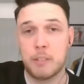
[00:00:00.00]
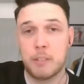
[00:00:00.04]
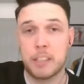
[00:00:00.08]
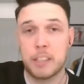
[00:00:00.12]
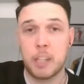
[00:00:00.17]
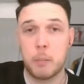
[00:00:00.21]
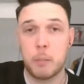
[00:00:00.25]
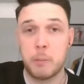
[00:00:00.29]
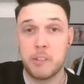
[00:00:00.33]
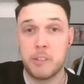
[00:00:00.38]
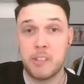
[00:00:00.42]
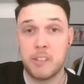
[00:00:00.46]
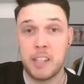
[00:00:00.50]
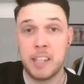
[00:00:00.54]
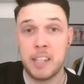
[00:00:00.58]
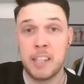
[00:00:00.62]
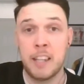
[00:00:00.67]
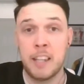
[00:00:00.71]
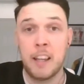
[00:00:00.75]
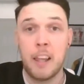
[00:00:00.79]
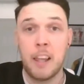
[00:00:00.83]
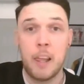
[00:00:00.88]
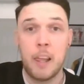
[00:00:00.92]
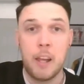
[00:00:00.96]
cup of
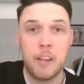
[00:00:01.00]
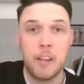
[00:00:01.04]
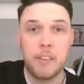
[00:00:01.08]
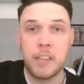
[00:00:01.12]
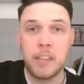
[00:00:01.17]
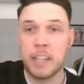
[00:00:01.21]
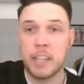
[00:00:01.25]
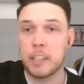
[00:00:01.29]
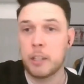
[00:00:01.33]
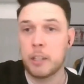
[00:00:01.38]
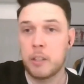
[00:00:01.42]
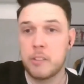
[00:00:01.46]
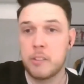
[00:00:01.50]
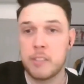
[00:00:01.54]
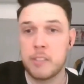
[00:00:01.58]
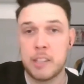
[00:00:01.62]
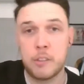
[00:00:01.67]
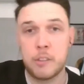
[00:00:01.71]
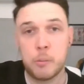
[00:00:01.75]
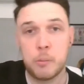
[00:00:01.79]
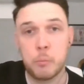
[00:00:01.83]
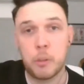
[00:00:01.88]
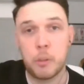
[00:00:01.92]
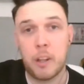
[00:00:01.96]
tea. Then go and
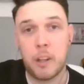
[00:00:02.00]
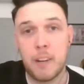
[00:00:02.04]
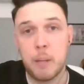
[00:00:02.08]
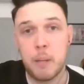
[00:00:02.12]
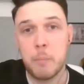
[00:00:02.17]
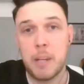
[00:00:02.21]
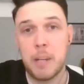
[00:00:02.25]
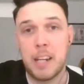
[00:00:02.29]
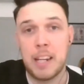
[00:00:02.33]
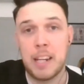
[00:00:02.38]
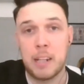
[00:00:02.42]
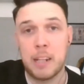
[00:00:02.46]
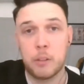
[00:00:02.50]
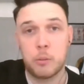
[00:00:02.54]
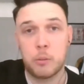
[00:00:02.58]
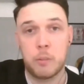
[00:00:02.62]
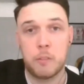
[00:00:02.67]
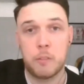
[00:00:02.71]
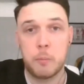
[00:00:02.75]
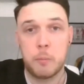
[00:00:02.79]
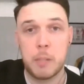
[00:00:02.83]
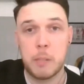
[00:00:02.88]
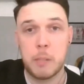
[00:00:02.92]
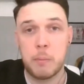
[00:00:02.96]
send some direct mail out
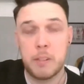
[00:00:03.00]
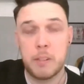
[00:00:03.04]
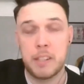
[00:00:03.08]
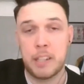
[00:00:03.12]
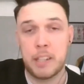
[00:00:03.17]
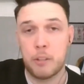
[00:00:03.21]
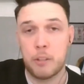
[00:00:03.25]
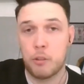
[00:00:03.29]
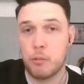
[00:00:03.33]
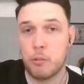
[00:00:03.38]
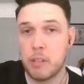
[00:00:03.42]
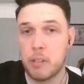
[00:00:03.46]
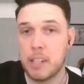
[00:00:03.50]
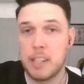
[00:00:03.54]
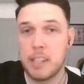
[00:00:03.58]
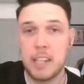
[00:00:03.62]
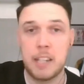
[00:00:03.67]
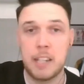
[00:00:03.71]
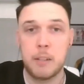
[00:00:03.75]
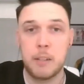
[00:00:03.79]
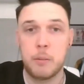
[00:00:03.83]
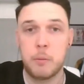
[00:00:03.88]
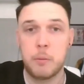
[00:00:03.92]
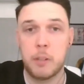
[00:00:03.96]
to other people in that street,
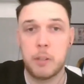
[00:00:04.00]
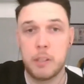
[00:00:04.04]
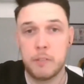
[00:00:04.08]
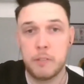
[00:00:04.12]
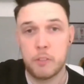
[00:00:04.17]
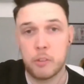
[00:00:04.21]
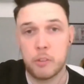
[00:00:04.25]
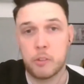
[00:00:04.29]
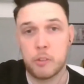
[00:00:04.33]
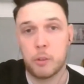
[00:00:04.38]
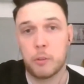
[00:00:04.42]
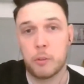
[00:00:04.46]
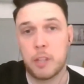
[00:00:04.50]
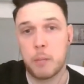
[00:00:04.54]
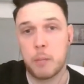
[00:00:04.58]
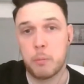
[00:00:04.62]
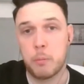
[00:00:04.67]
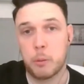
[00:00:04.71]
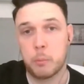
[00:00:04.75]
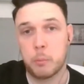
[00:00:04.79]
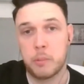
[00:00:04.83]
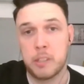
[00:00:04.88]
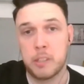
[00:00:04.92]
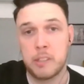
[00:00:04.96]
letting them know you've just sold that
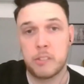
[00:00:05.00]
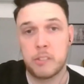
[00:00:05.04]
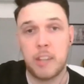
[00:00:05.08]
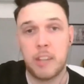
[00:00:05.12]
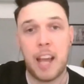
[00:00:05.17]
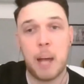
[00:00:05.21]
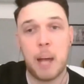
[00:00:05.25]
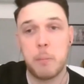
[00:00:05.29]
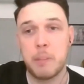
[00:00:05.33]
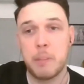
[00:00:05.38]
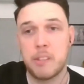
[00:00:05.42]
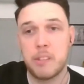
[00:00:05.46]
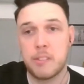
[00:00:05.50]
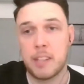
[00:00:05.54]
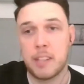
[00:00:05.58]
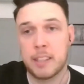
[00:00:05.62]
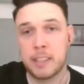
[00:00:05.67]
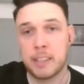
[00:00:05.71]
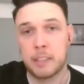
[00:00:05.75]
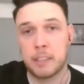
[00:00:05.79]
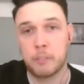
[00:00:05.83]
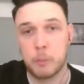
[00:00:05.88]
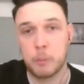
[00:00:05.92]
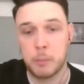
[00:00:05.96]
property. So habit
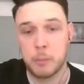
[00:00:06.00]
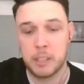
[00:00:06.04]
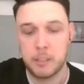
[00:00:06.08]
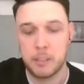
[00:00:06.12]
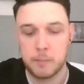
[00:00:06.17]
stacking for me.